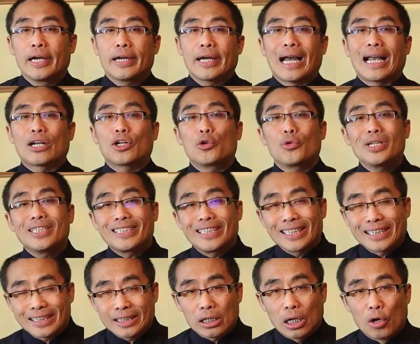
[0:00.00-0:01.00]

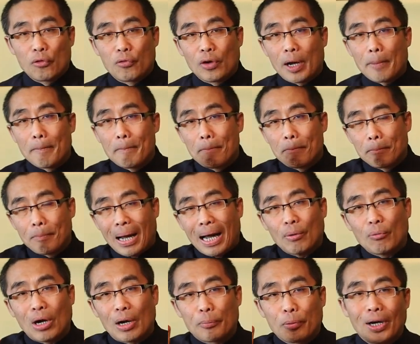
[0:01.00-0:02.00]
characteristics of
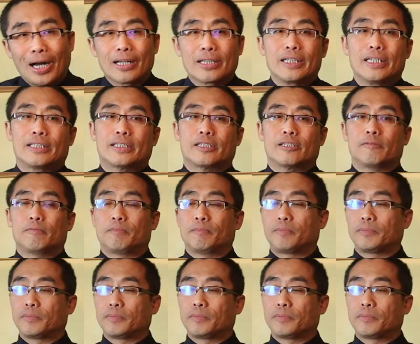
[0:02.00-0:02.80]
Ba Gua practice.